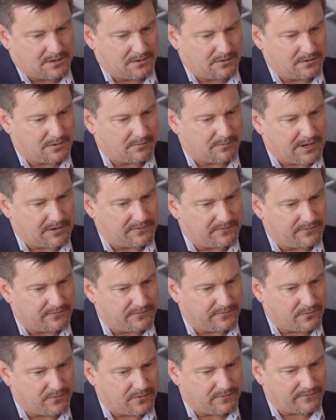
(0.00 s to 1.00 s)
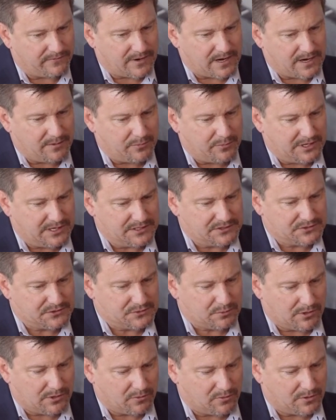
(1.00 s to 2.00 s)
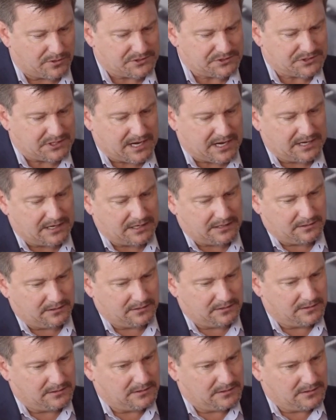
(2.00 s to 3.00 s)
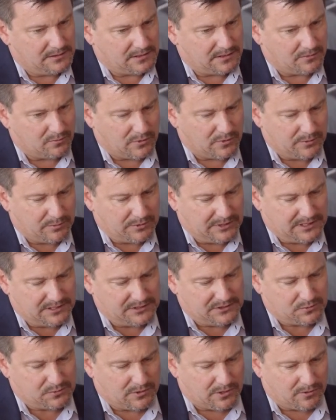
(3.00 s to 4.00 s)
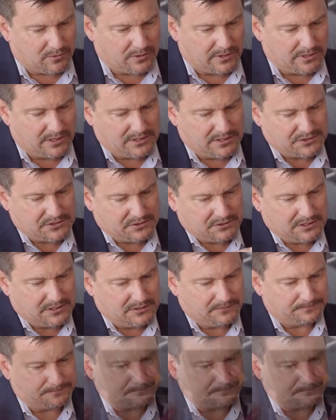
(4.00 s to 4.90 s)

About 4 or 5 pages where we're signing, and 1 page where we're initialing.